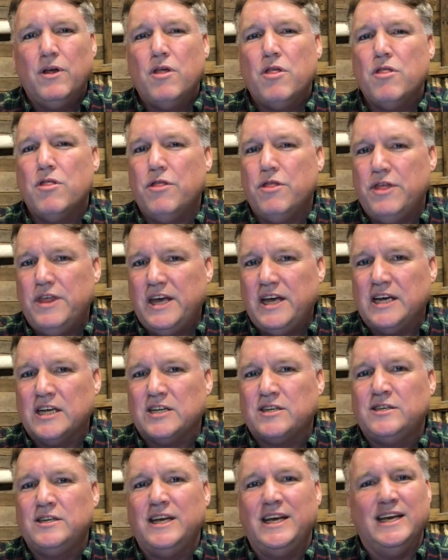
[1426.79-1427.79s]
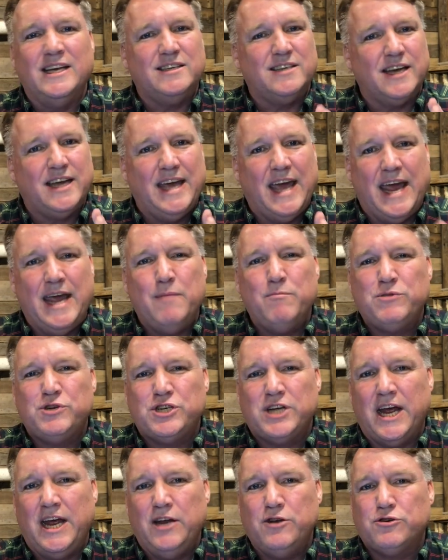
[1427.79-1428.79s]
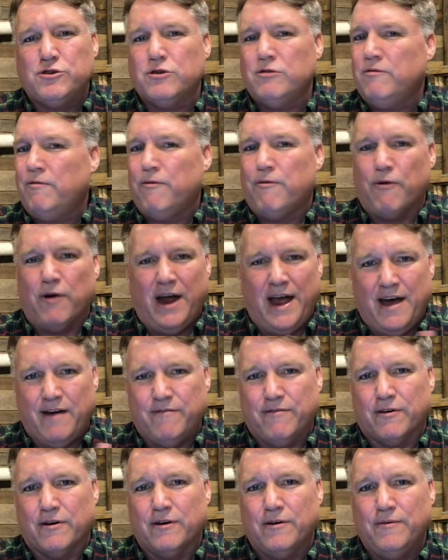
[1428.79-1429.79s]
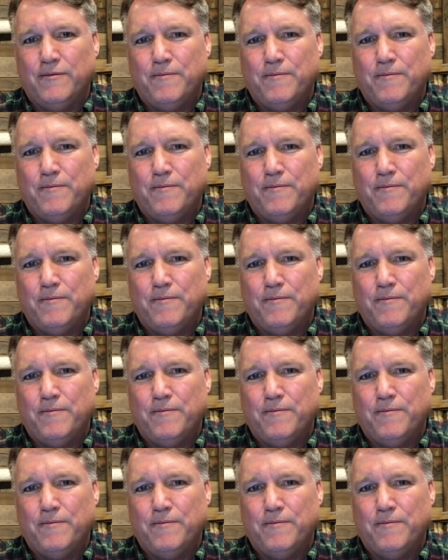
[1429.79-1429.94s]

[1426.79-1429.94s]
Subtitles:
this is a game changer forever.